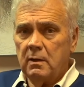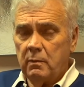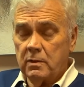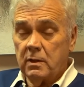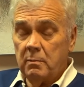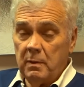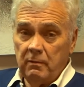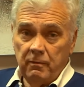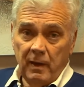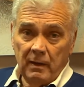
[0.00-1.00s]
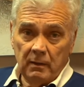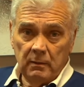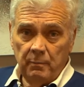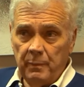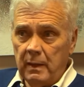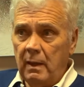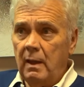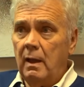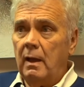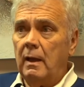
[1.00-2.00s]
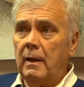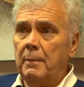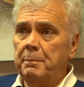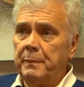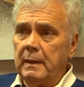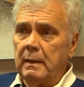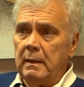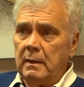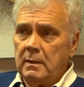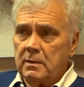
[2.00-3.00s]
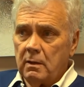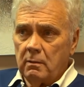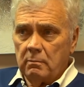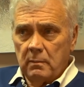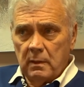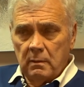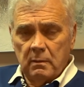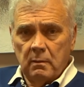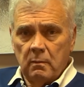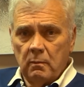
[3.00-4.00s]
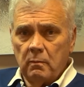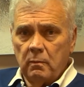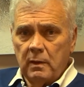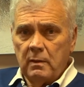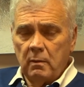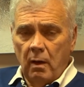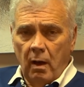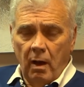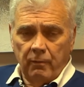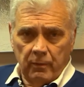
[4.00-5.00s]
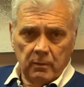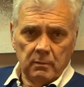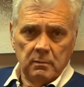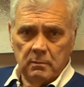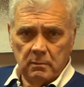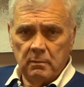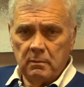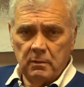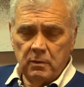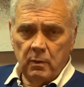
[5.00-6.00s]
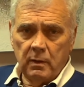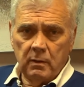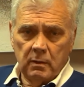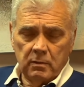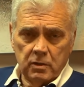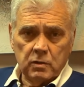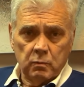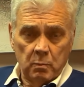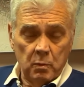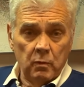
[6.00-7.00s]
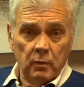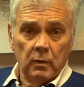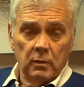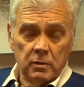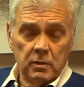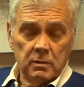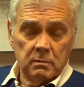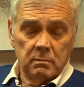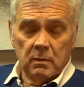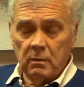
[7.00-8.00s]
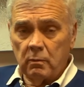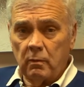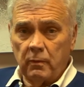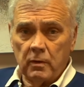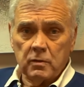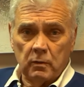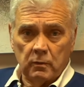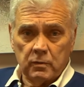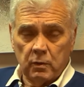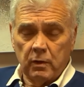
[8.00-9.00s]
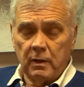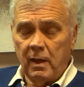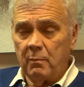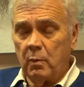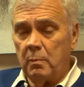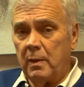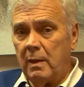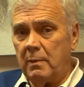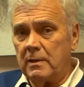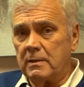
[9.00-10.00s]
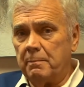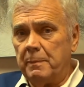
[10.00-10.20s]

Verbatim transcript: which can be fatal. Um, so we offer doing just removal or just a reversal so you can have more babies.